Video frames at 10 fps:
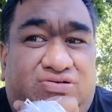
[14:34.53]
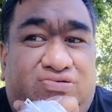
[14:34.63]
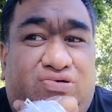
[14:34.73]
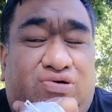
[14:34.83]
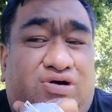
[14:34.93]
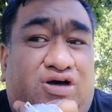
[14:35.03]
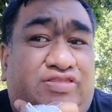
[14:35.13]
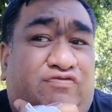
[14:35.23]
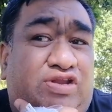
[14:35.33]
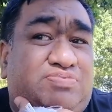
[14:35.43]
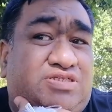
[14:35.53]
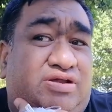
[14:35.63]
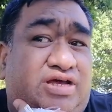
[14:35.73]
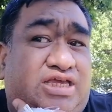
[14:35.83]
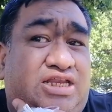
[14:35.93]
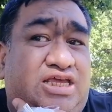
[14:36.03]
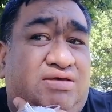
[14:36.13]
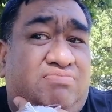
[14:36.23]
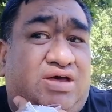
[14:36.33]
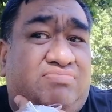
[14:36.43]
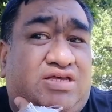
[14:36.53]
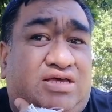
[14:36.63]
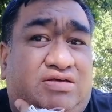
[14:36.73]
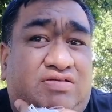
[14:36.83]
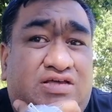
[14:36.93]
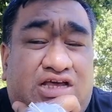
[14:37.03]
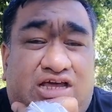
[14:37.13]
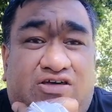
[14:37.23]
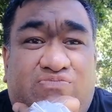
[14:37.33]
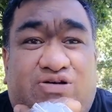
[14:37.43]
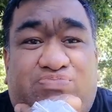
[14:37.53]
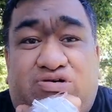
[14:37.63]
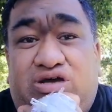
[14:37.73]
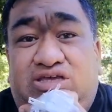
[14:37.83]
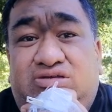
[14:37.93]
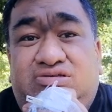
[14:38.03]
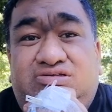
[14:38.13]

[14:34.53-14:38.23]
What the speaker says: Or on the flip side, I can hear Mum going, "Hello, my boy."